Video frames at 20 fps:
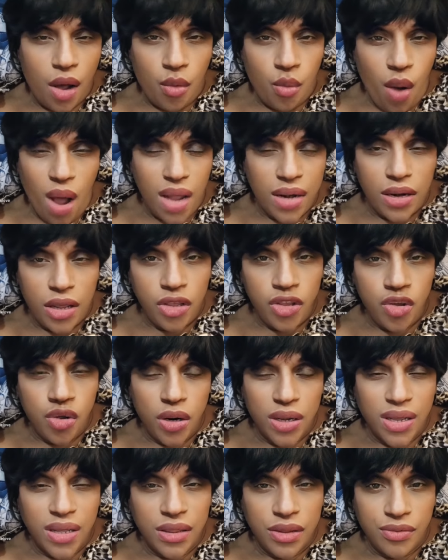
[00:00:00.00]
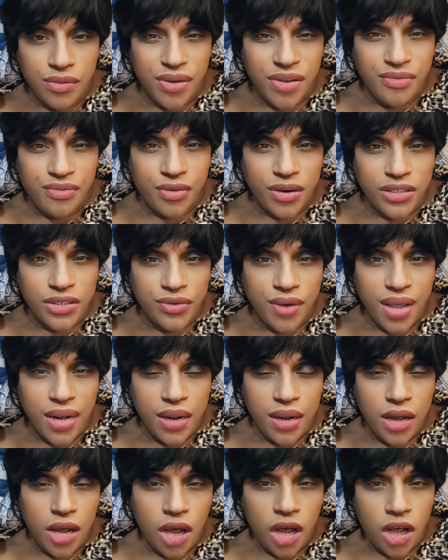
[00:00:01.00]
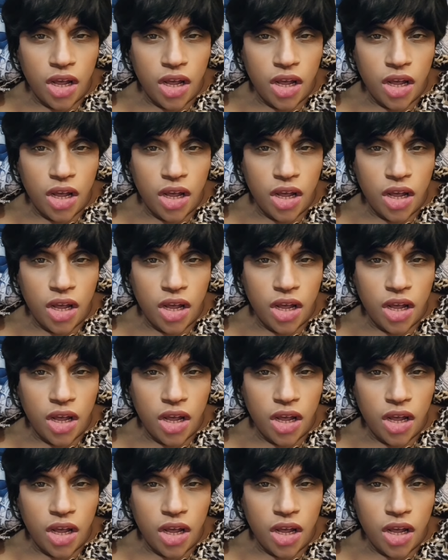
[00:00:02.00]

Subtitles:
What? You look in the refrigerator?